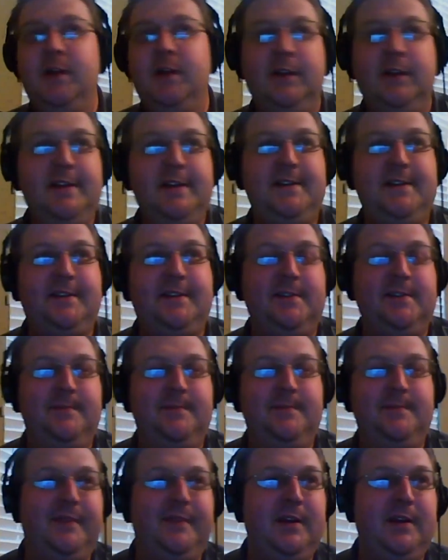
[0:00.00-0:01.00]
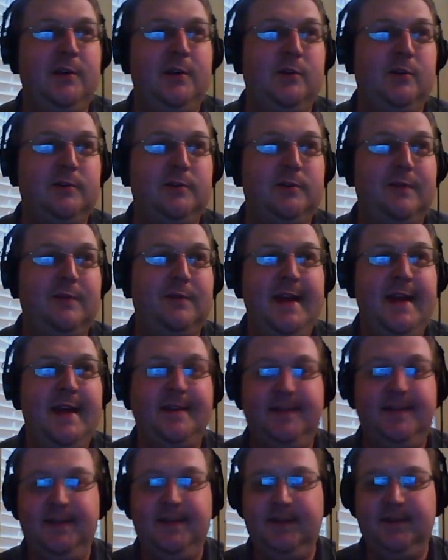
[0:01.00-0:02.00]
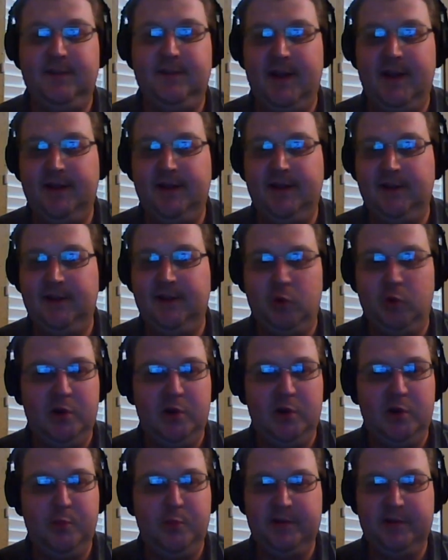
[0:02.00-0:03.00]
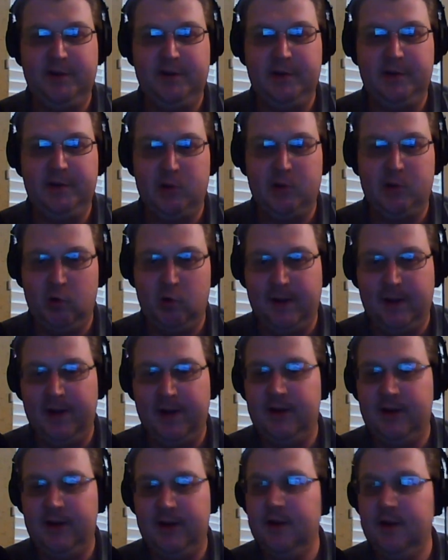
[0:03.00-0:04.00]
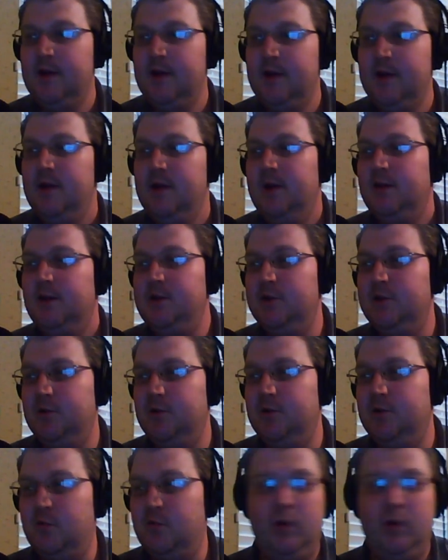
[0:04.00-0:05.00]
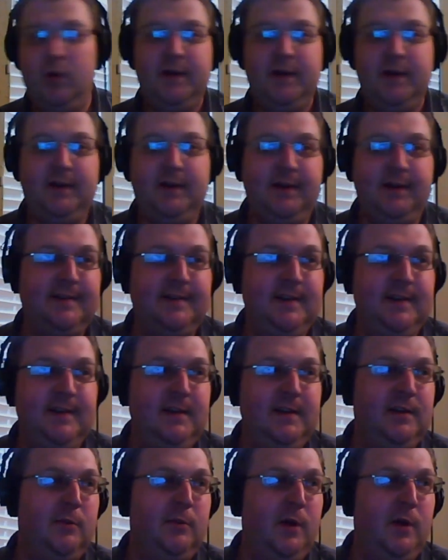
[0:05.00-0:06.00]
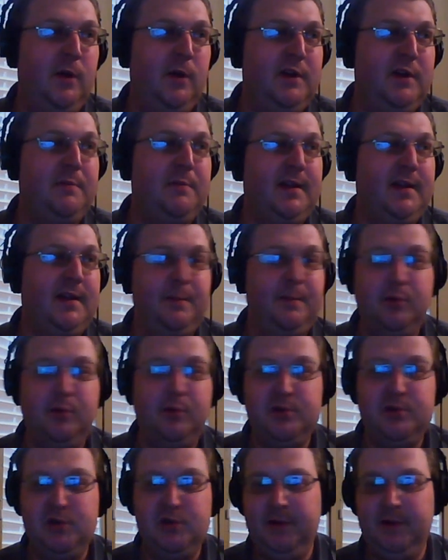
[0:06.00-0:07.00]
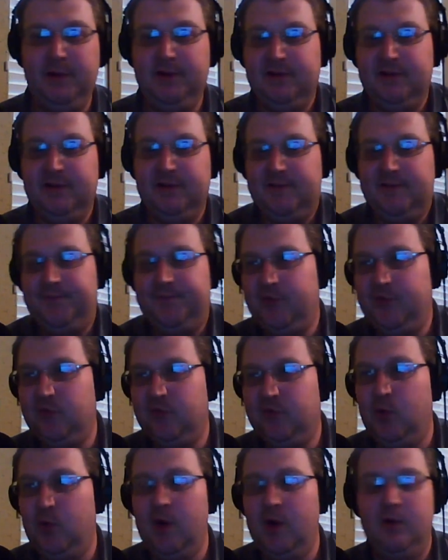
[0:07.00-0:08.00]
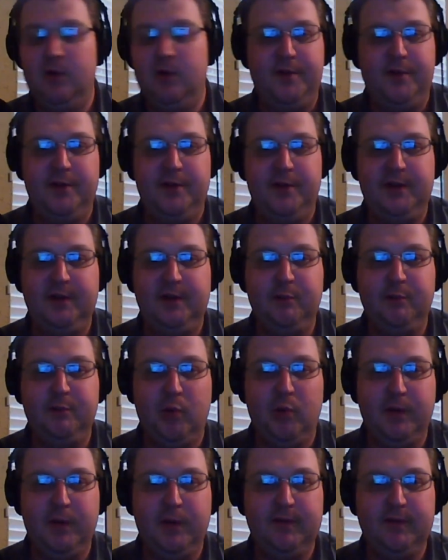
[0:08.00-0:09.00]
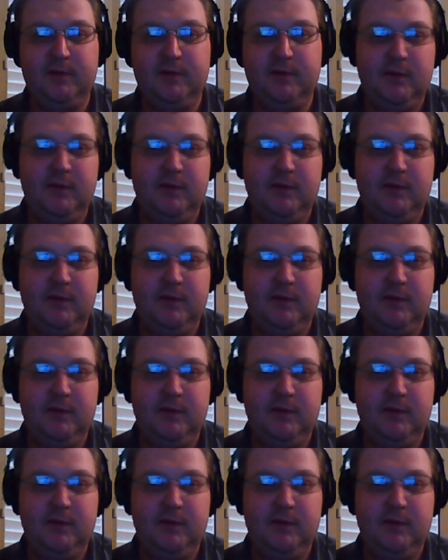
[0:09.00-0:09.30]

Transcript: at least 18, 19, 20 points out of your quarterback. You're wanting to see a running back that puts you up at least 12, 13 points.